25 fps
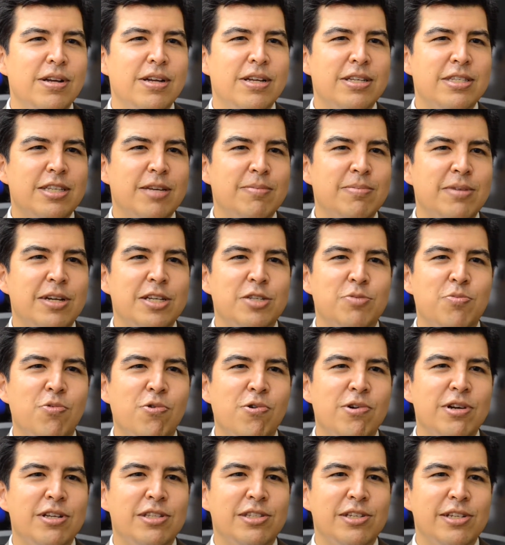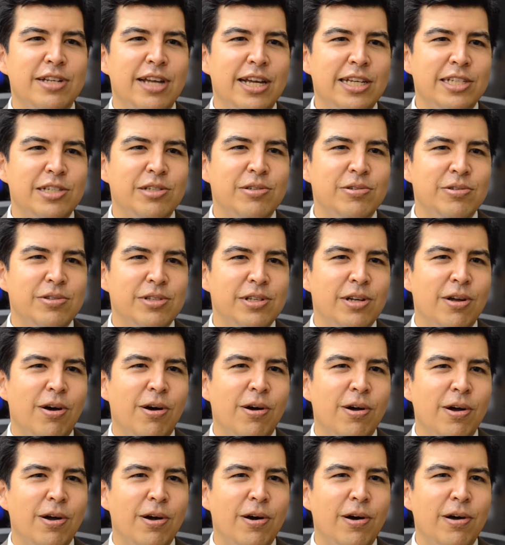sometimes more international than
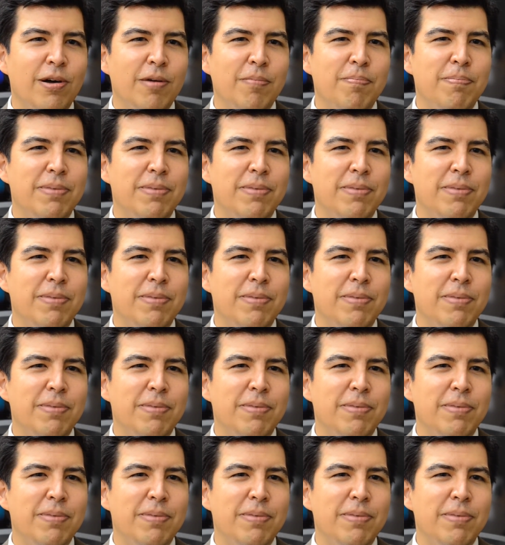Hong Kong,